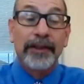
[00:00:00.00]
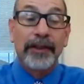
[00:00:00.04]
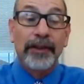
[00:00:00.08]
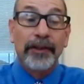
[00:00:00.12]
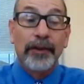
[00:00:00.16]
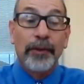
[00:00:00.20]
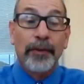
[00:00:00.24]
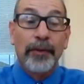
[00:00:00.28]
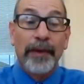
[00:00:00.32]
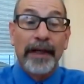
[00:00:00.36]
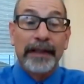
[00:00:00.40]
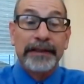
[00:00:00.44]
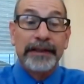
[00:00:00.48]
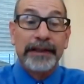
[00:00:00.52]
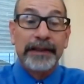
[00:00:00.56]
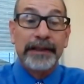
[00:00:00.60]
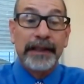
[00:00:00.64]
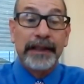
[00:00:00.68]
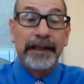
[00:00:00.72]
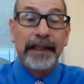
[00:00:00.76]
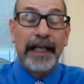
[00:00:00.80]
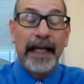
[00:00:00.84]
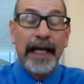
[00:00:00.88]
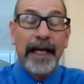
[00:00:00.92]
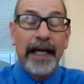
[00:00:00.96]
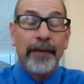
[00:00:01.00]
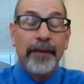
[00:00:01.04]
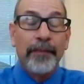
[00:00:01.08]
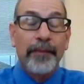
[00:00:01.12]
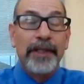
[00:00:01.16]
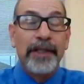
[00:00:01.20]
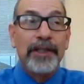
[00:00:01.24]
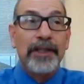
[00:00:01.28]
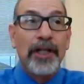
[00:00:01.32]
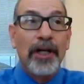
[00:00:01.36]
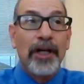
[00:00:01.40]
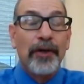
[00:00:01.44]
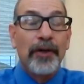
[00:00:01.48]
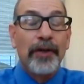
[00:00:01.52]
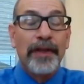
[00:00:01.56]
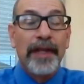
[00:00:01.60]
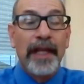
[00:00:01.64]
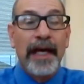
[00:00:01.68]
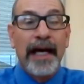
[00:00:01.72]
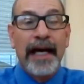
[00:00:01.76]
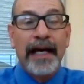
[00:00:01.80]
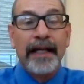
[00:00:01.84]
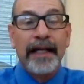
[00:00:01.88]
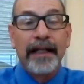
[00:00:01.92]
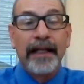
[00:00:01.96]
a good question, and we know
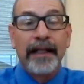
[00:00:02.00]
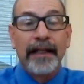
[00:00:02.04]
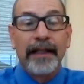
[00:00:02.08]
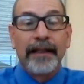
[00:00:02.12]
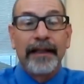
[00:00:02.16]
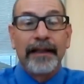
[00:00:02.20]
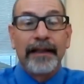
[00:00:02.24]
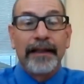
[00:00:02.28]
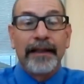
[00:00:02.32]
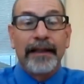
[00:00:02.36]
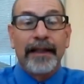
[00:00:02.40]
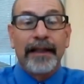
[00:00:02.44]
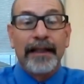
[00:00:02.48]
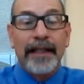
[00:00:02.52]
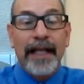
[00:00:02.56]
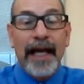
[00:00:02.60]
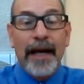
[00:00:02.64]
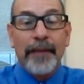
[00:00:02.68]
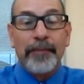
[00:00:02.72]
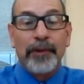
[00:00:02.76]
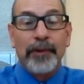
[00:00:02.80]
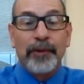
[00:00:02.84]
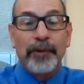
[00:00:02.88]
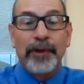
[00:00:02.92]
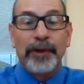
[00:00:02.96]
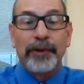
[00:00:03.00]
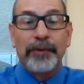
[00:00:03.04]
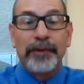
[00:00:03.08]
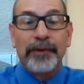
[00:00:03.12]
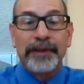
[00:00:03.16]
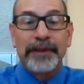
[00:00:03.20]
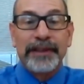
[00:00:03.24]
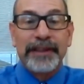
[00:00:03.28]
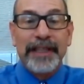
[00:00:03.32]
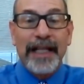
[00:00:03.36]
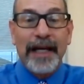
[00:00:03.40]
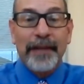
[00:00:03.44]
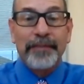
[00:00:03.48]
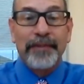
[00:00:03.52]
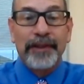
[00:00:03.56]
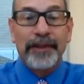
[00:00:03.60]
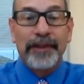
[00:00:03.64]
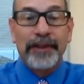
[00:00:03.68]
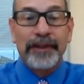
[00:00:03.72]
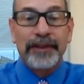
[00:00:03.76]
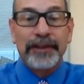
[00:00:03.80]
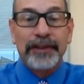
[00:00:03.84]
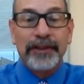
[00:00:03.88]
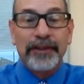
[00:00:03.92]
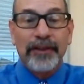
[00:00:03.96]
that cannabinoid
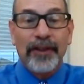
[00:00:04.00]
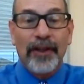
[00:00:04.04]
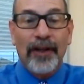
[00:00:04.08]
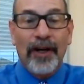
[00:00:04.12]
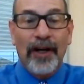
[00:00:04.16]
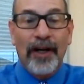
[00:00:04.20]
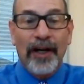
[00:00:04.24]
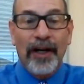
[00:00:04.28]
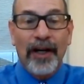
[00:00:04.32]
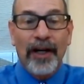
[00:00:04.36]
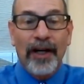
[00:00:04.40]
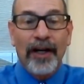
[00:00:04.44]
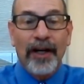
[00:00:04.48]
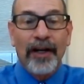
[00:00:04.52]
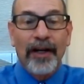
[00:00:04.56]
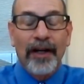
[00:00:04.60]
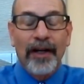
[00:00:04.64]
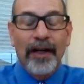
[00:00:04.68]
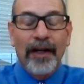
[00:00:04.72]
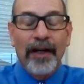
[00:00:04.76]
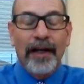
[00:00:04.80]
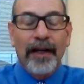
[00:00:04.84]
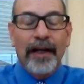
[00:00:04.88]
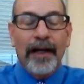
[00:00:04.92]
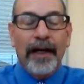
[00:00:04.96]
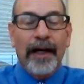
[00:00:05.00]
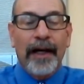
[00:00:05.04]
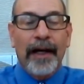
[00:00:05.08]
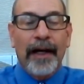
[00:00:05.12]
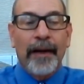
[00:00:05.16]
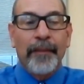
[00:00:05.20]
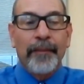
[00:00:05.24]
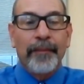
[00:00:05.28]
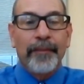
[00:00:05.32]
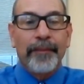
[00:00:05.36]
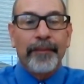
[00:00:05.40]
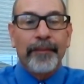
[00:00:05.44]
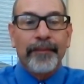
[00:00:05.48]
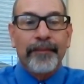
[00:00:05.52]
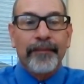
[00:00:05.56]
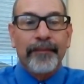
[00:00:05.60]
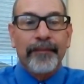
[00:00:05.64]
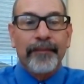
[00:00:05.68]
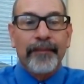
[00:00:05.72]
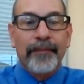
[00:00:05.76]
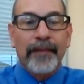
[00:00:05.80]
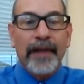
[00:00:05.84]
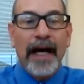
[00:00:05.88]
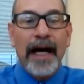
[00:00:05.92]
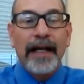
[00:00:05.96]
receptors are
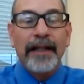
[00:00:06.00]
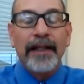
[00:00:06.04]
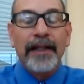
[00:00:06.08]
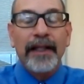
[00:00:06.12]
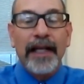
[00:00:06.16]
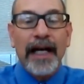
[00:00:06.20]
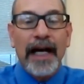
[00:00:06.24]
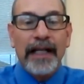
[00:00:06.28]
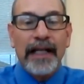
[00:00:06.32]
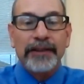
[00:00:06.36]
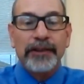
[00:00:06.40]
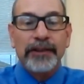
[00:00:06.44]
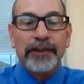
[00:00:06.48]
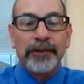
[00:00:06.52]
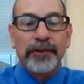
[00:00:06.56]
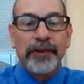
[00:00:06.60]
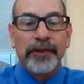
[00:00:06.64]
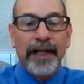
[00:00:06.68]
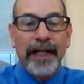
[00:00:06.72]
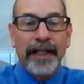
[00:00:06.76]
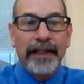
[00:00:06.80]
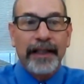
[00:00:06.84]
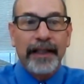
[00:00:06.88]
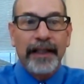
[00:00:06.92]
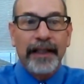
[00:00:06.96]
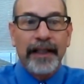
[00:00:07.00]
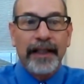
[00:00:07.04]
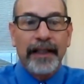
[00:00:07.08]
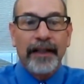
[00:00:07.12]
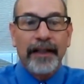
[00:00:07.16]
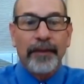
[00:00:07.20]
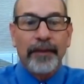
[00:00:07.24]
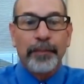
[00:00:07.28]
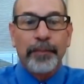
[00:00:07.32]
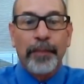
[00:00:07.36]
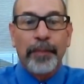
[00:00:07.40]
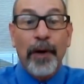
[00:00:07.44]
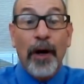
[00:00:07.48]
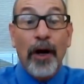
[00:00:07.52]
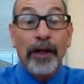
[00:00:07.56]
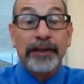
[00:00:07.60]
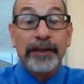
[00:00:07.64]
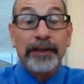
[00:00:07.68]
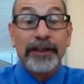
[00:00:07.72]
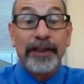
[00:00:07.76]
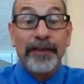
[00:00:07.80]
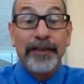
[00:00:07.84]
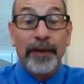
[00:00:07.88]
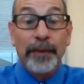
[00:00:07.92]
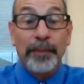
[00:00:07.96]
highly concentrated in the
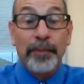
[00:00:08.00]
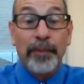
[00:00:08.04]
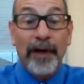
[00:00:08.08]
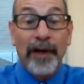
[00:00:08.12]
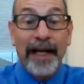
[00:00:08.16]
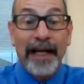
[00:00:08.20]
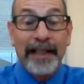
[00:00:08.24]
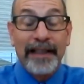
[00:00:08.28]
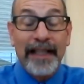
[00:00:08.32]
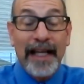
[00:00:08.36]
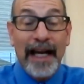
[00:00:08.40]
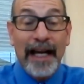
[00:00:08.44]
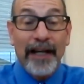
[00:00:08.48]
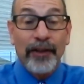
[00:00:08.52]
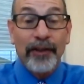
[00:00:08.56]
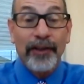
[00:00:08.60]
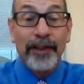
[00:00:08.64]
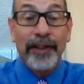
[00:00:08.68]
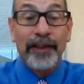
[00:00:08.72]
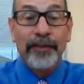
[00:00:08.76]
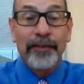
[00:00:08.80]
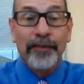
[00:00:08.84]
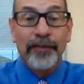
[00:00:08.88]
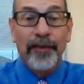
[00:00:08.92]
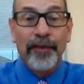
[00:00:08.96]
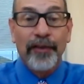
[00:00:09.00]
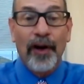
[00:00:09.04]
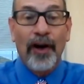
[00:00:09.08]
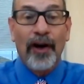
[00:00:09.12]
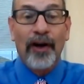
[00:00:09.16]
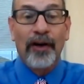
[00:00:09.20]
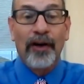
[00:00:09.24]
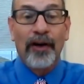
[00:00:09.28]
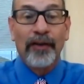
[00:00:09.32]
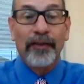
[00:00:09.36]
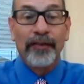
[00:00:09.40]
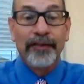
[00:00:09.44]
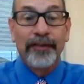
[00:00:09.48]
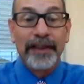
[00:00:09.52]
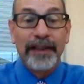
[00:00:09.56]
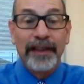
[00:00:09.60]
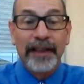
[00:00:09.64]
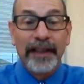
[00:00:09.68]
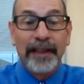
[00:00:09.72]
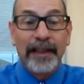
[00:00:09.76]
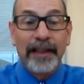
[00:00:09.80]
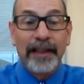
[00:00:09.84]
parts of the brain that are involved